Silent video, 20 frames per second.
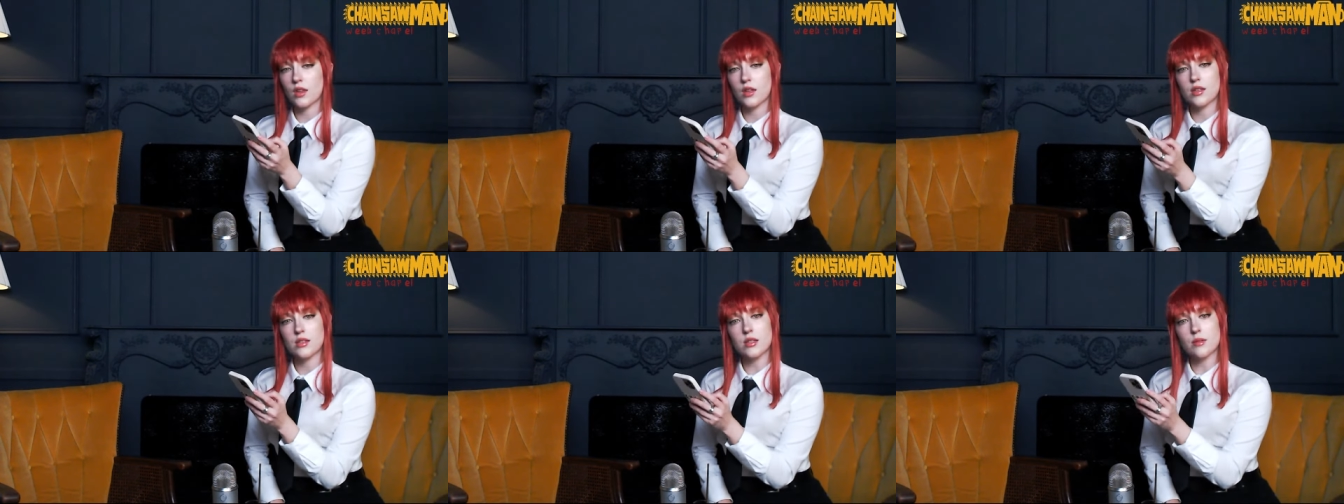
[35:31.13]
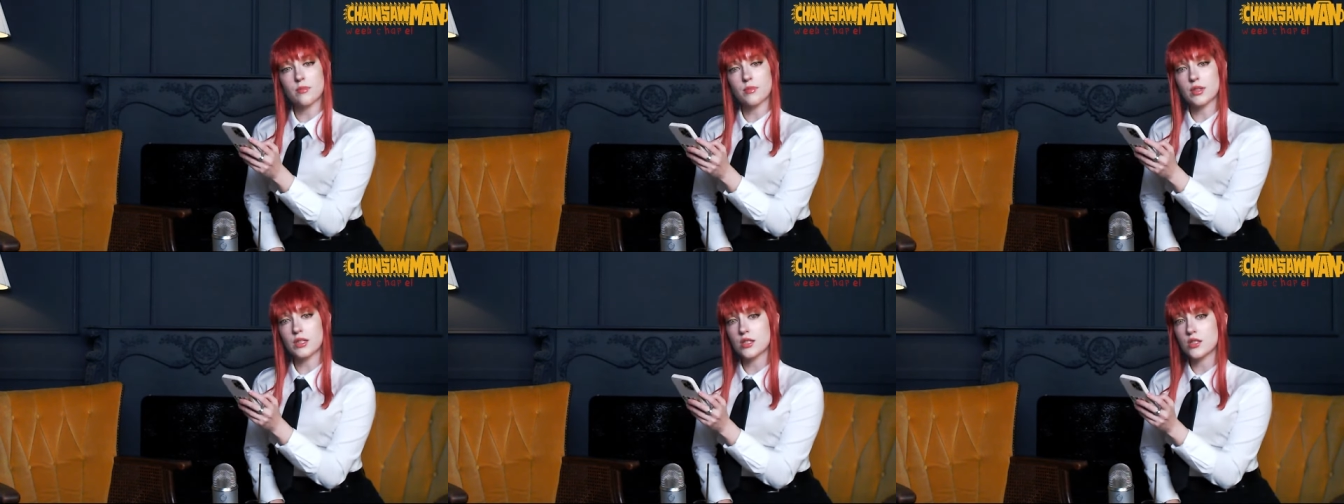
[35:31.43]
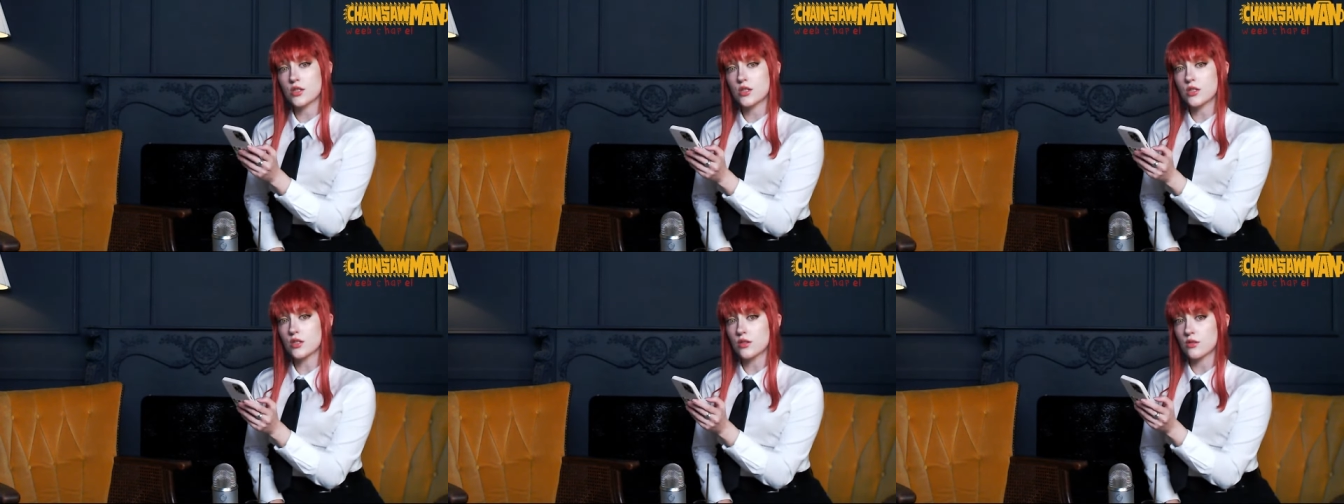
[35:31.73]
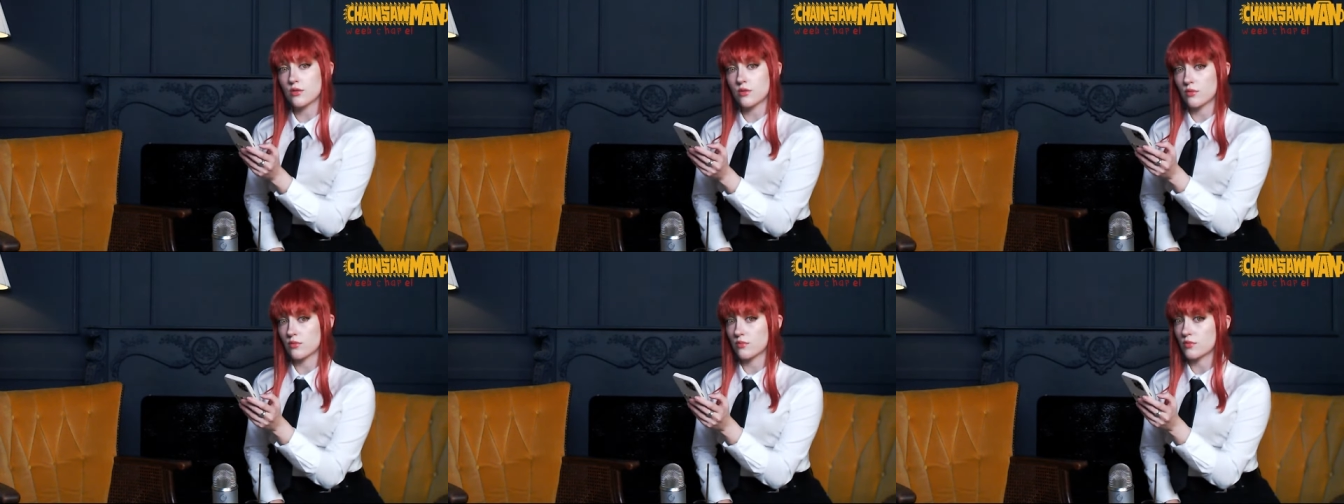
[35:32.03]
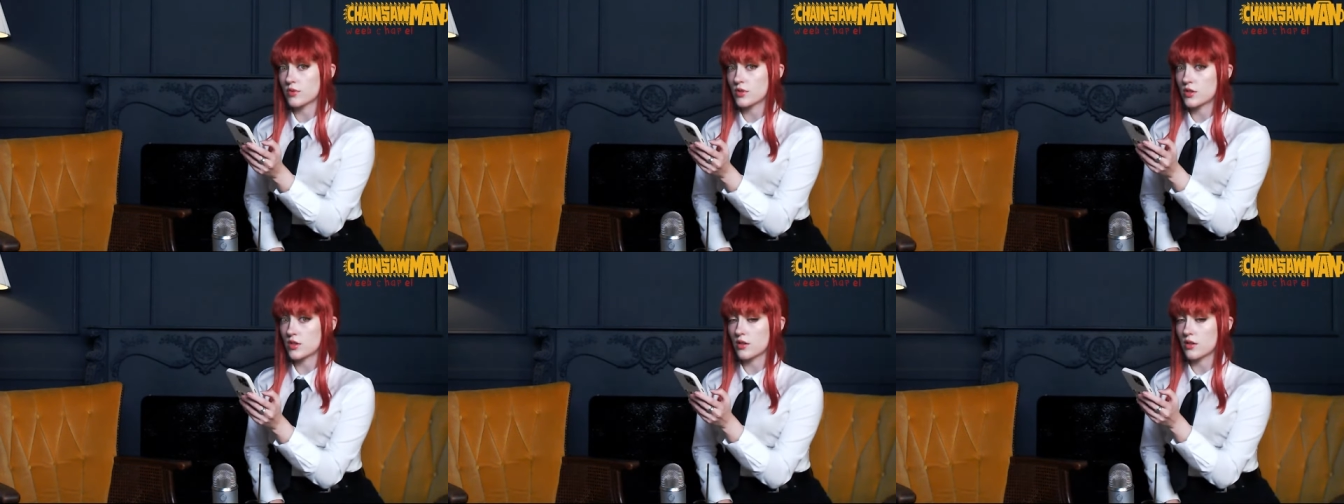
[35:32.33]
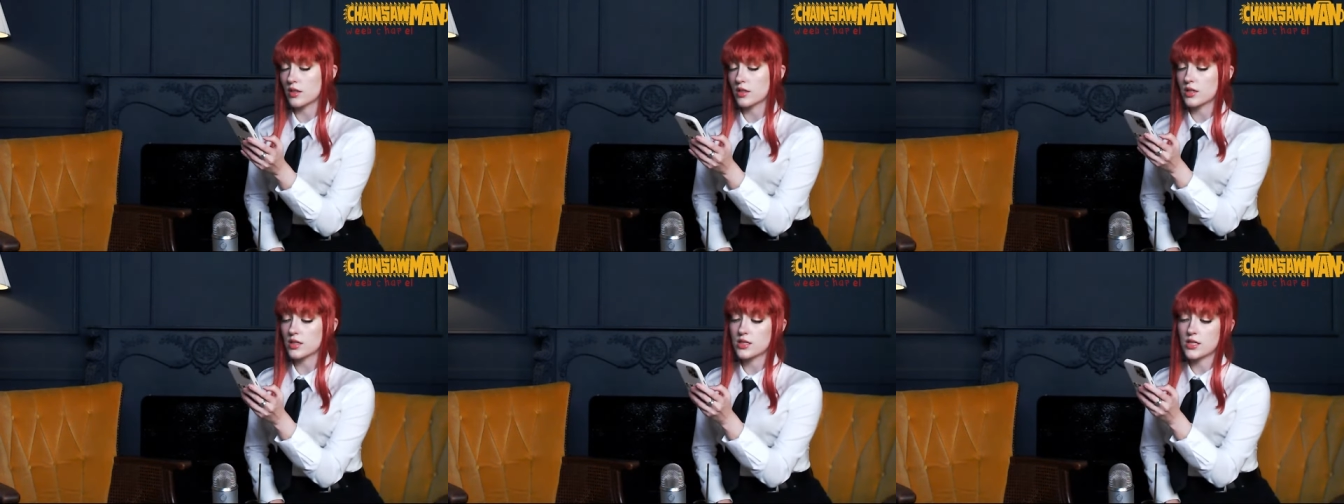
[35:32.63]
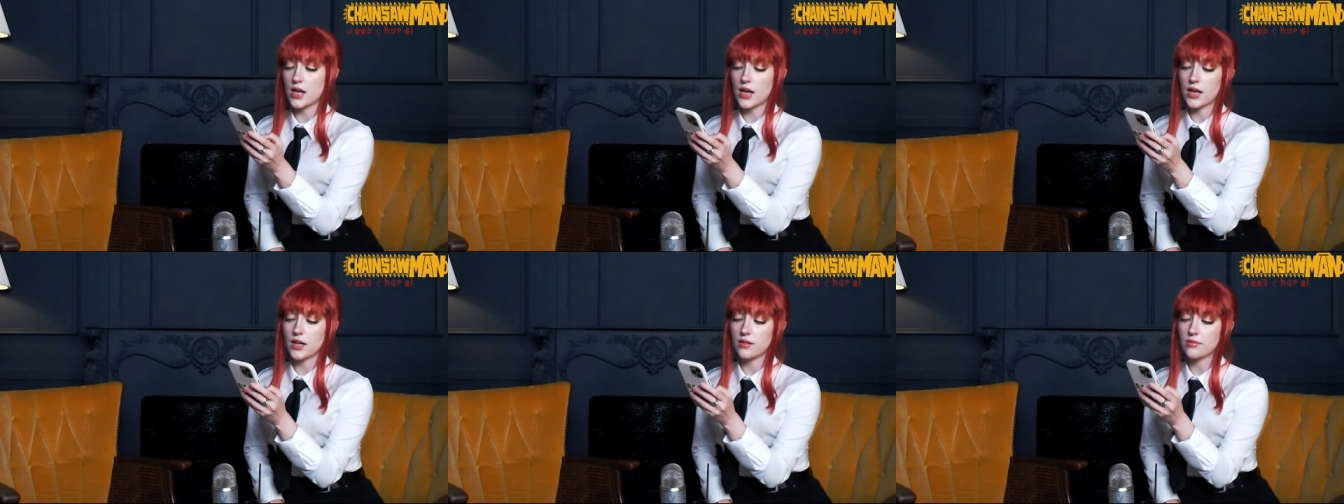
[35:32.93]
something to do during the
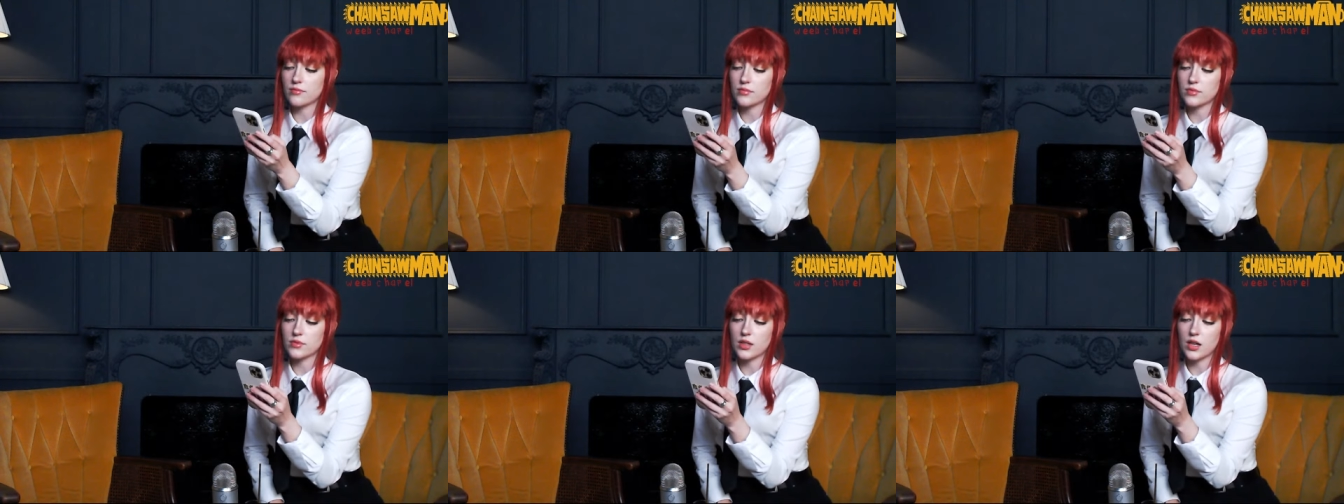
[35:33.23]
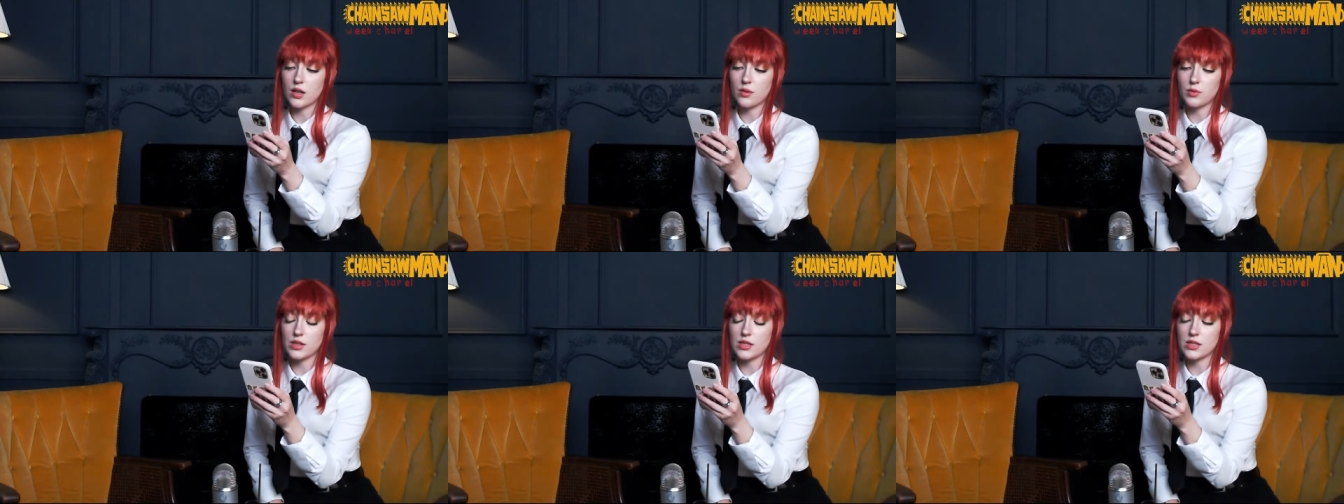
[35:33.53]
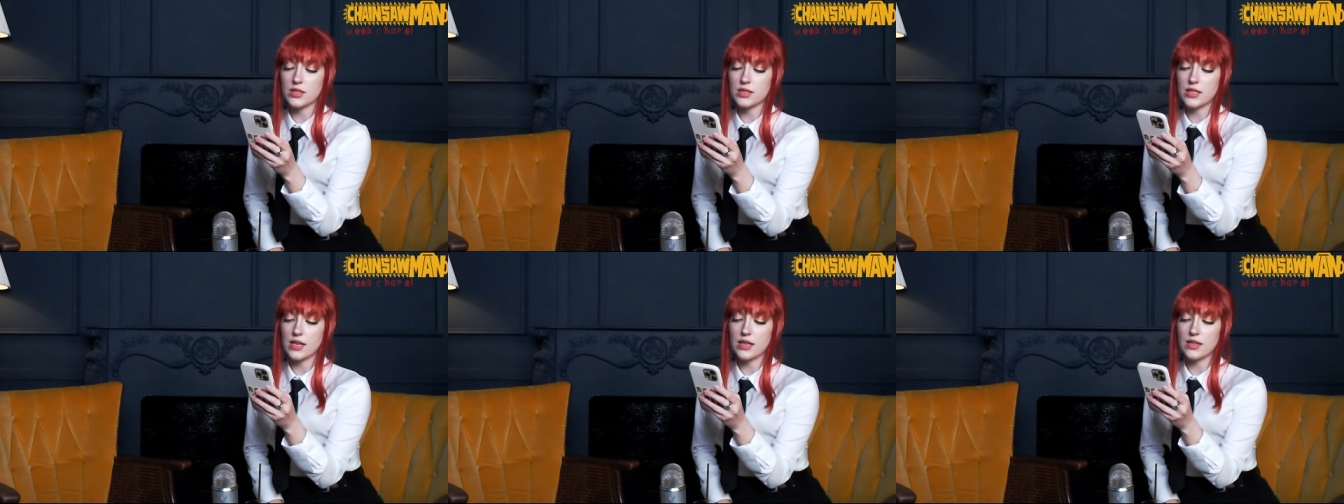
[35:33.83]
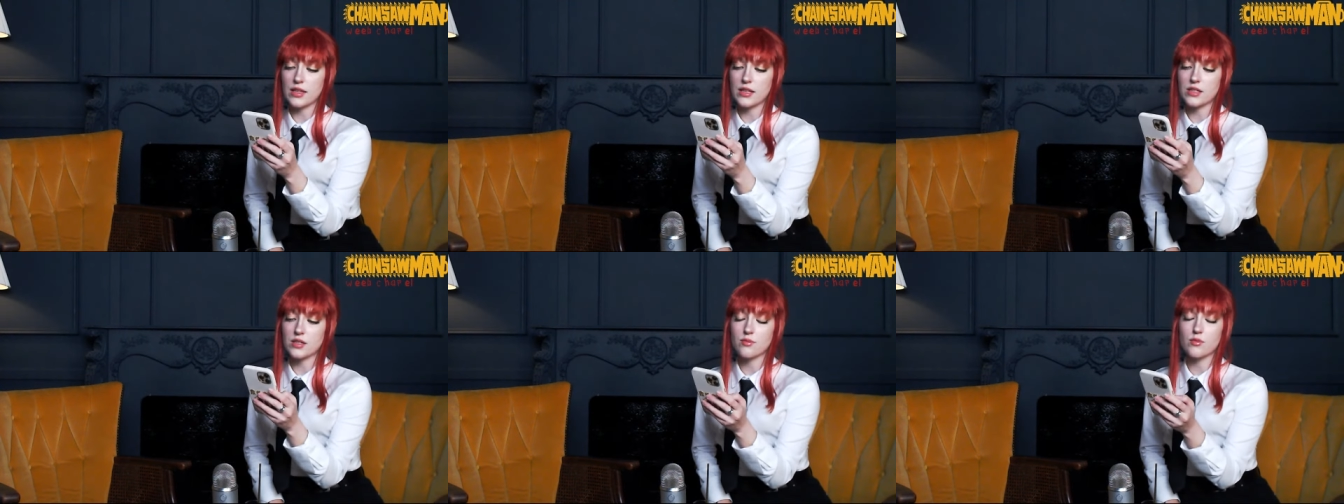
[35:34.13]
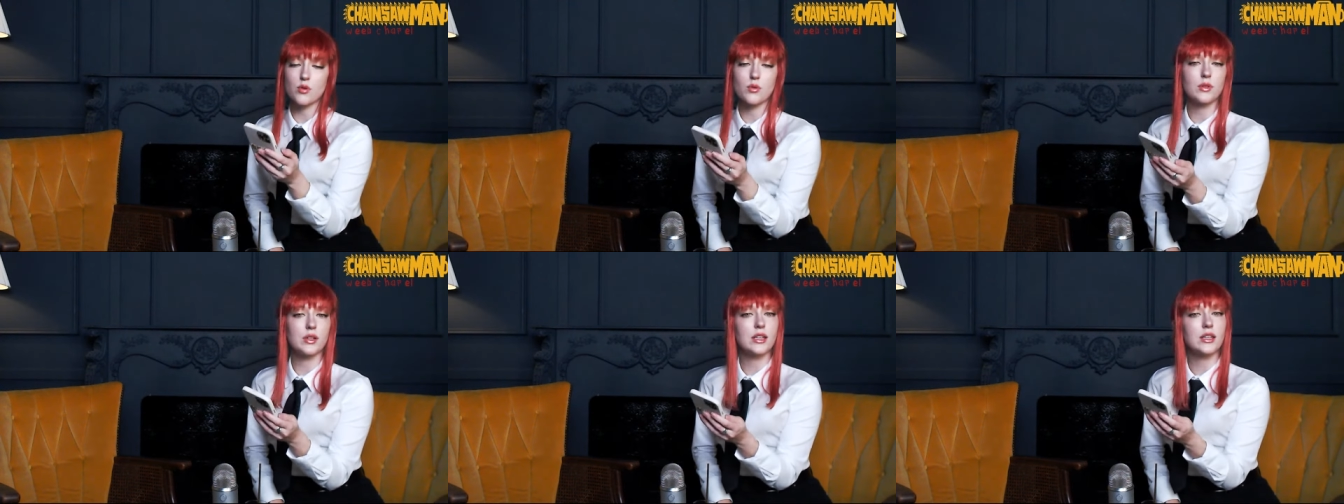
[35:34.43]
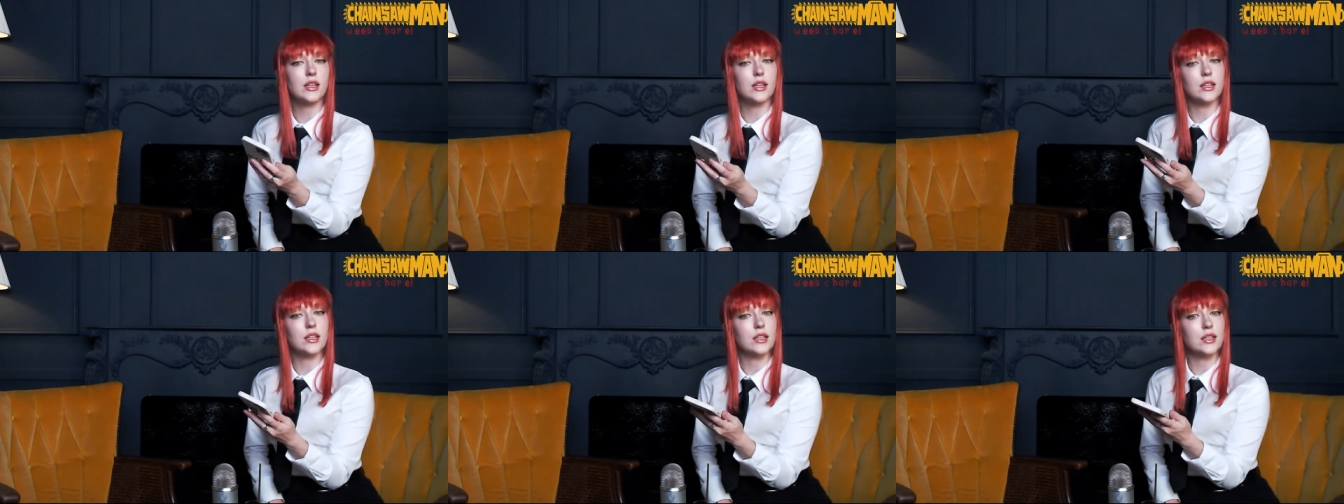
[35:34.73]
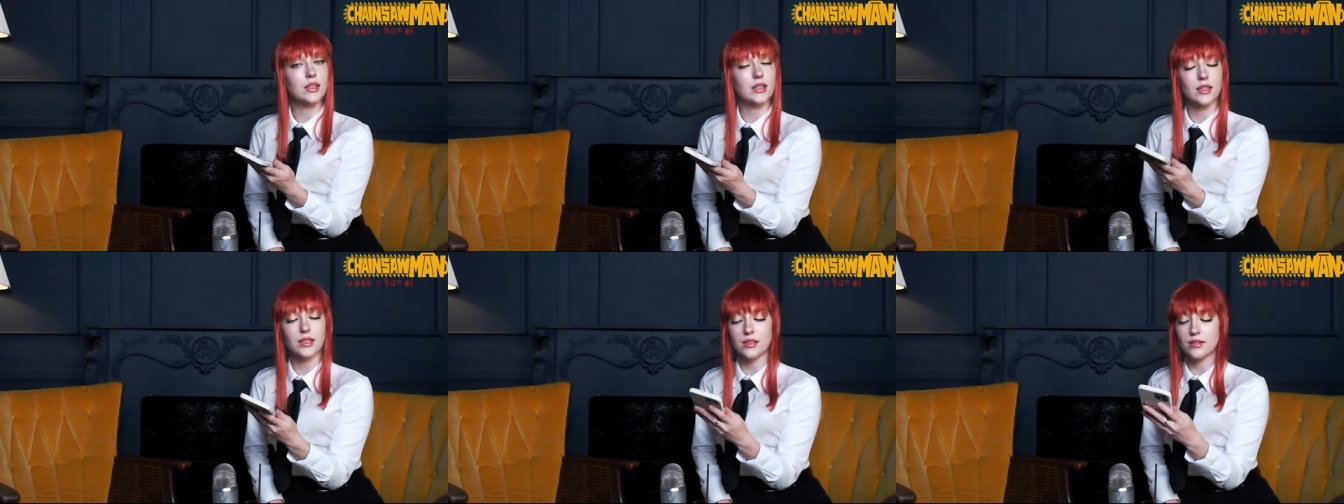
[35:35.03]
day. I wouldn't say that's ruining
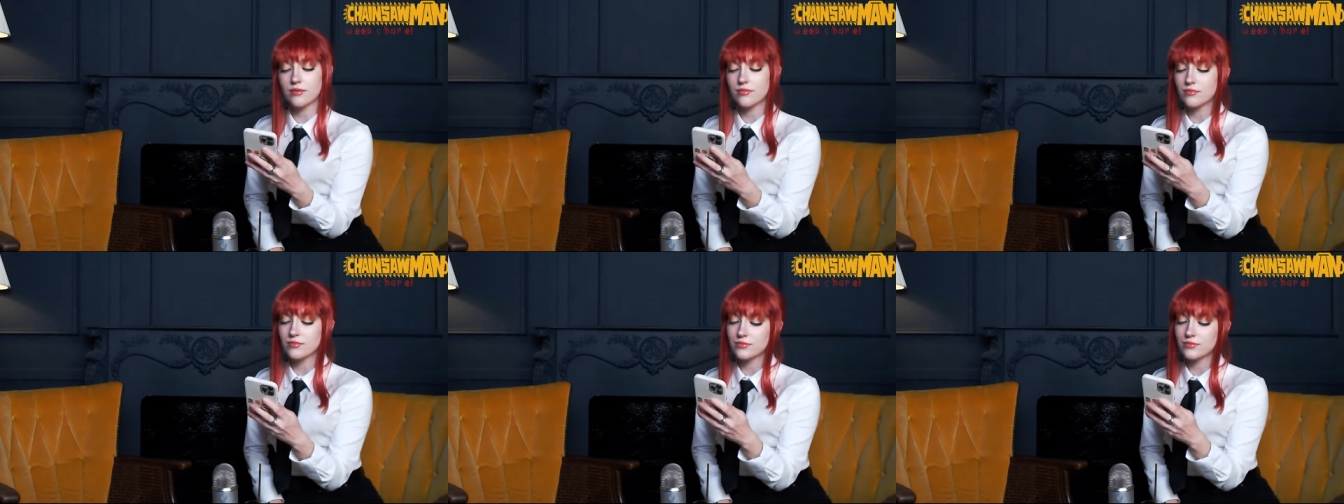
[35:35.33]
anything.